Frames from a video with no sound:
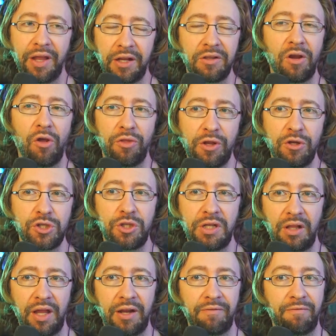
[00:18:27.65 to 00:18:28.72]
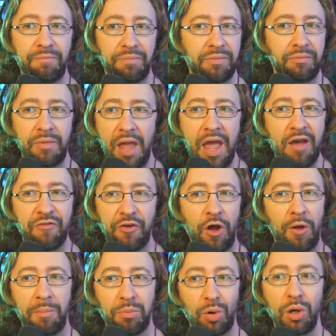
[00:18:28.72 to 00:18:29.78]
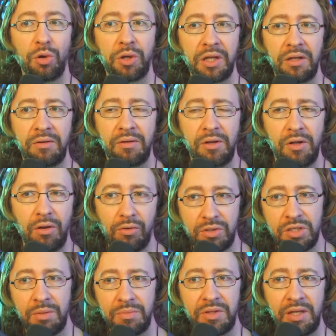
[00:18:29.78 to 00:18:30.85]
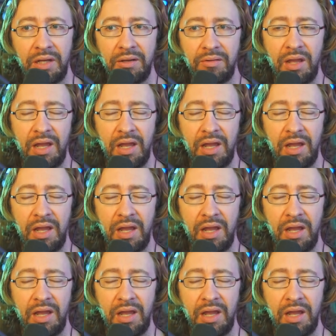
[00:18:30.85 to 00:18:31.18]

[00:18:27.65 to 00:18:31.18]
Like no, they're usually like f all broken or something